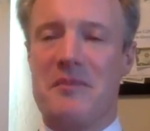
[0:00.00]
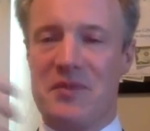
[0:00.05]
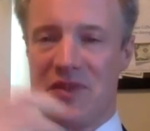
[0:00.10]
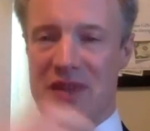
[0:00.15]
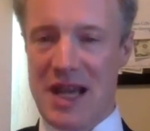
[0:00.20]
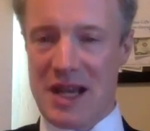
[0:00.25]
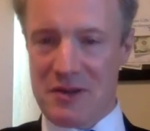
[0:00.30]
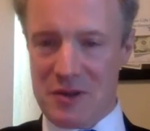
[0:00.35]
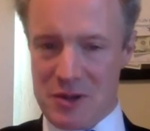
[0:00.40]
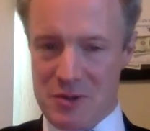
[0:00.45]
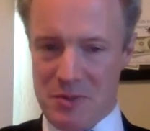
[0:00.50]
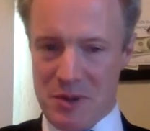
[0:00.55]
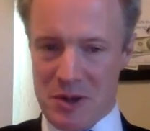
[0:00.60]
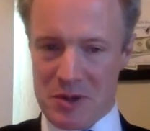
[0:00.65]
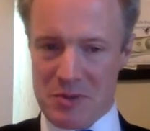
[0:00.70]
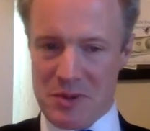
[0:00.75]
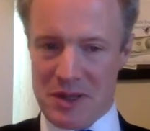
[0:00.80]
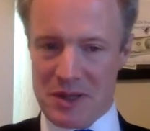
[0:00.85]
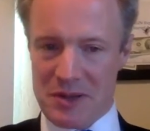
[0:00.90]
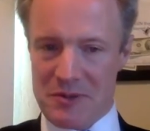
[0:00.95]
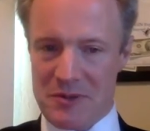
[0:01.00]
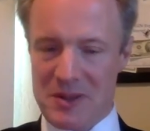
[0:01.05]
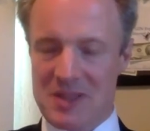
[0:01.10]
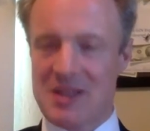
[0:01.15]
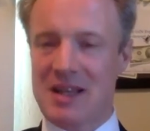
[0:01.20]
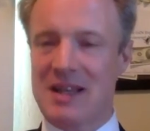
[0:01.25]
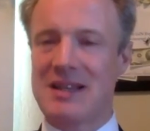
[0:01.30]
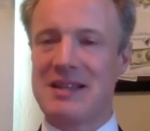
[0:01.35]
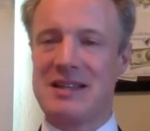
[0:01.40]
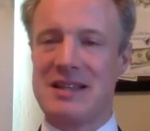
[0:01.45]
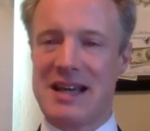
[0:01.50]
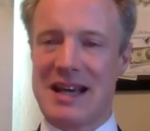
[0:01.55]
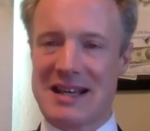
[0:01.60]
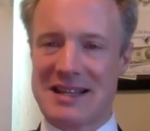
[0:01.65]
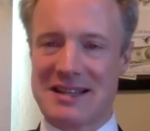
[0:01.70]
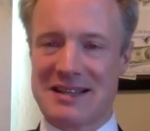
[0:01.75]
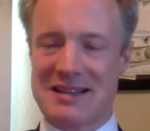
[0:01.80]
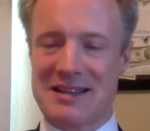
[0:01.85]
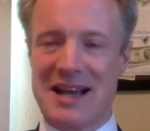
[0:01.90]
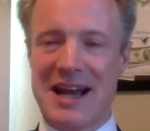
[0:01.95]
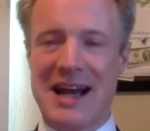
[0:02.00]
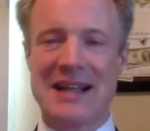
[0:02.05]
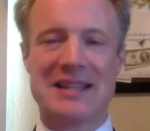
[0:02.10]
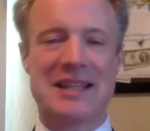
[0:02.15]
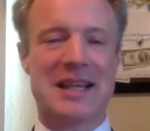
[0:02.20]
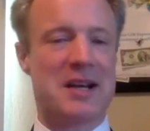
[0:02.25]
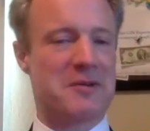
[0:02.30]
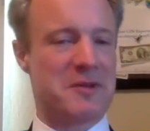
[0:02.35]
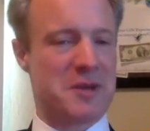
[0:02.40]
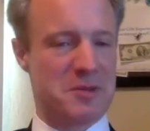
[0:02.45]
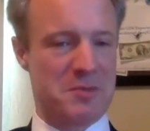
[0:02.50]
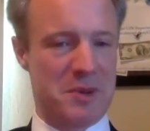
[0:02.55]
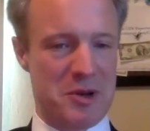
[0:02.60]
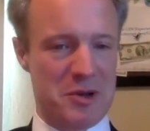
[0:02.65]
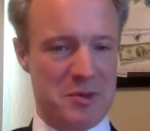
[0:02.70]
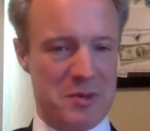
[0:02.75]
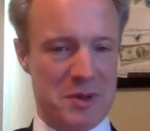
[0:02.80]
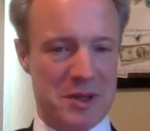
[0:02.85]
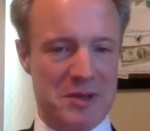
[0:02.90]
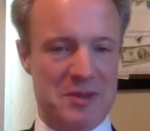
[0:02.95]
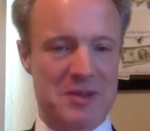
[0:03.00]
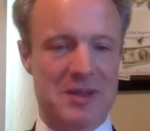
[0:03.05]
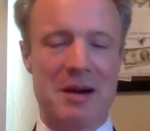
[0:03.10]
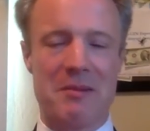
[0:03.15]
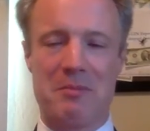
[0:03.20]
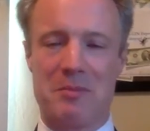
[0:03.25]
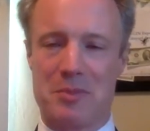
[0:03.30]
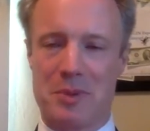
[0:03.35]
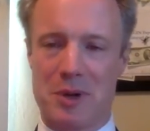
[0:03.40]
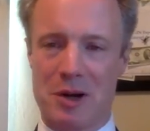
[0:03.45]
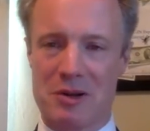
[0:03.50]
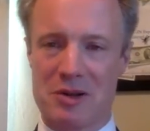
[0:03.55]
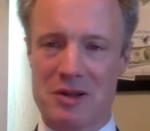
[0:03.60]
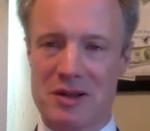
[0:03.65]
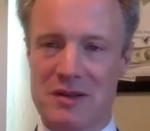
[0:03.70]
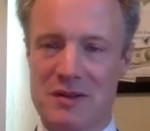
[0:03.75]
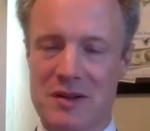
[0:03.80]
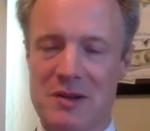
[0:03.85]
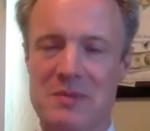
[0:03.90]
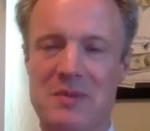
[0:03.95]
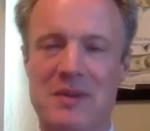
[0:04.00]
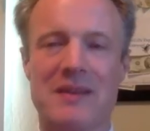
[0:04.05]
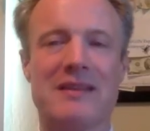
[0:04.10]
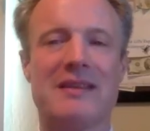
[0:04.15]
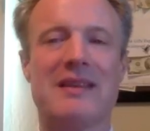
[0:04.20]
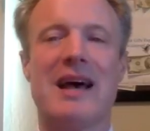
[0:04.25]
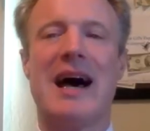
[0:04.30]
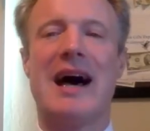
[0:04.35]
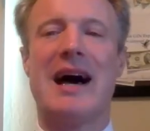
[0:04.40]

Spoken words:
take responsibility for it. Say, yes, I take responsibility. I broke this agreement.